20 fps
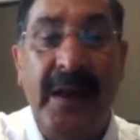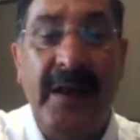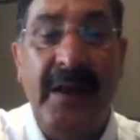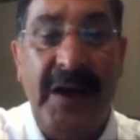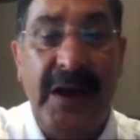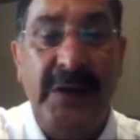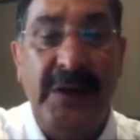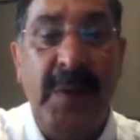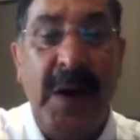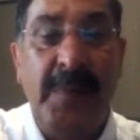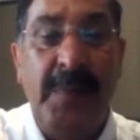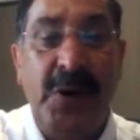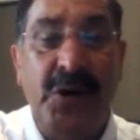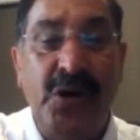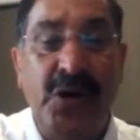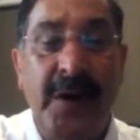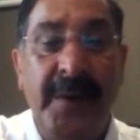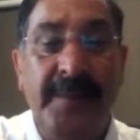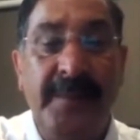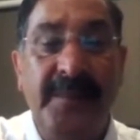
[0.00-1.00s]
Raised blood
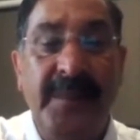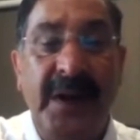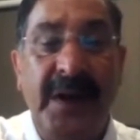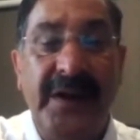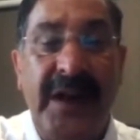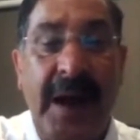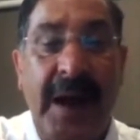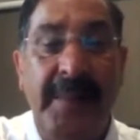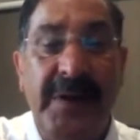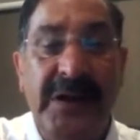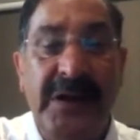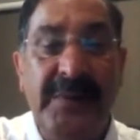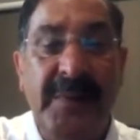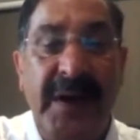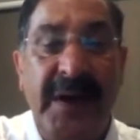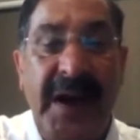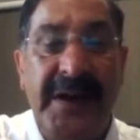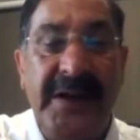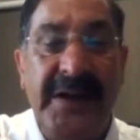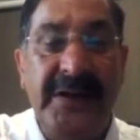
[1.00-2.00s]
pressure, diabetes
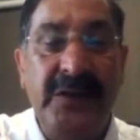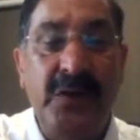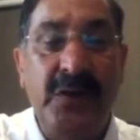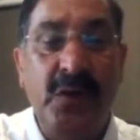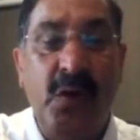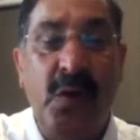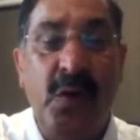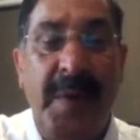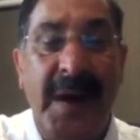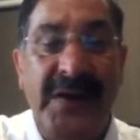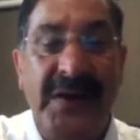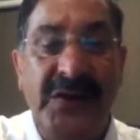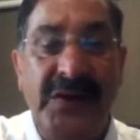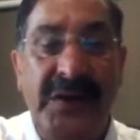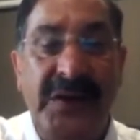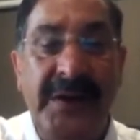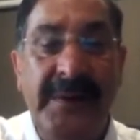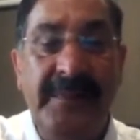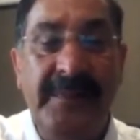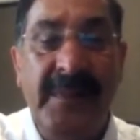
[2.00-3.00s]
mellitus,
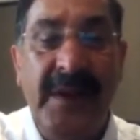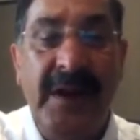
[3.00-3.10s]
obesity,